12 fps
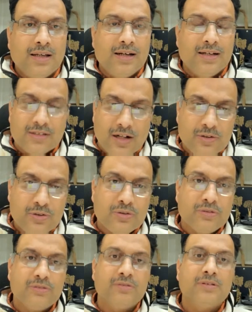It is
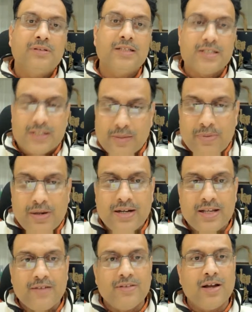also the
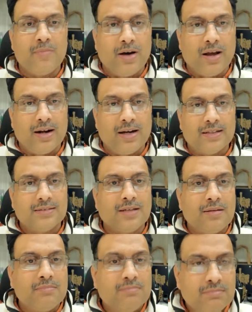stability of the mRNA.
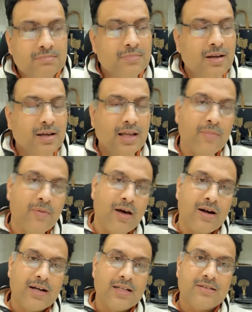Some
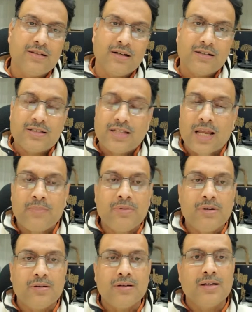mRNAs are
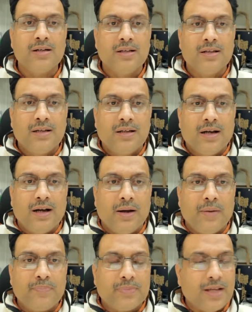stable,
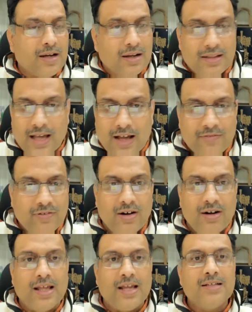that are there
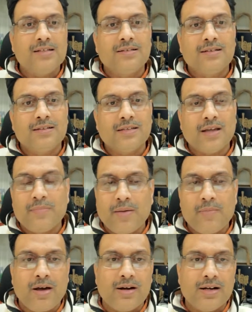for days. Some
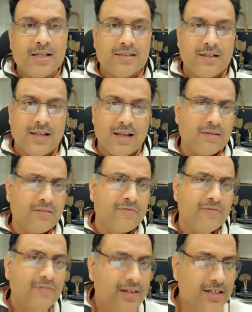mRNAs that are
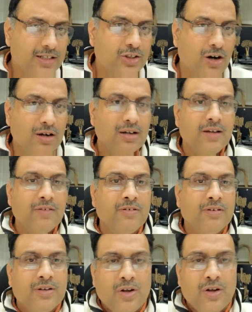very short-lived,